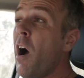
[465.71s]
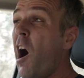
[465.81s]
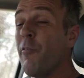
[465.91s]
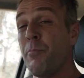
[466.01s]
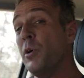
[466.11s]

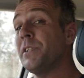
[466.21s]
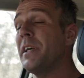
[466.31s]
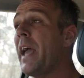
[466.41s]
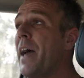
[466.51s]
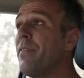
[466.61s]
I've
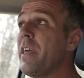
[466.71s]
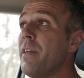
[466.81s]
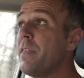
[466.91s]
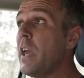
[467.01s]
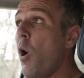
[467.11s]
personally had
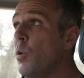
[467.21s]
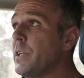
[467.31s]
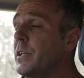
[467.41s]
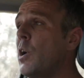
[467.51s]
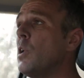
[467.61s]
the
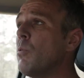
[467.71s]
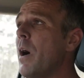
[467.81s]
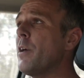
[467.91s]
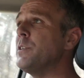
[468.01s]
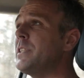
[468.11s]
older
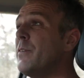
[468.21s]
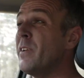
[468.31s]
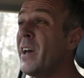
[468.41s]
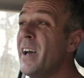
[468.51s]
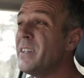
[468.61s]
Colorado
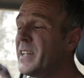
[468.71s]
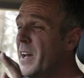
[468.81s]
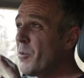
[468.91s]
7 down